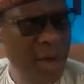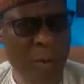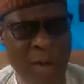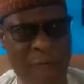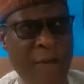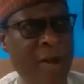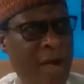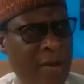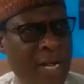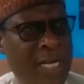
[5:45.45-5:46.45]
We have found
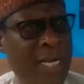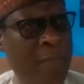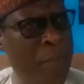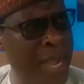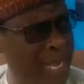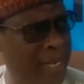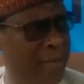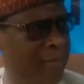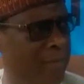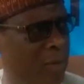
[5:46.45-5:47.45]
out that the main
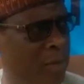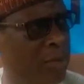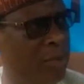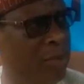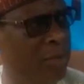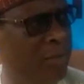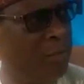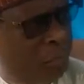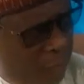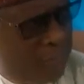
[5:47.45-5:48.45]

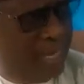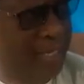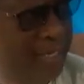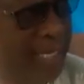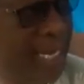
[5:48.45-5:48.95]
problem, the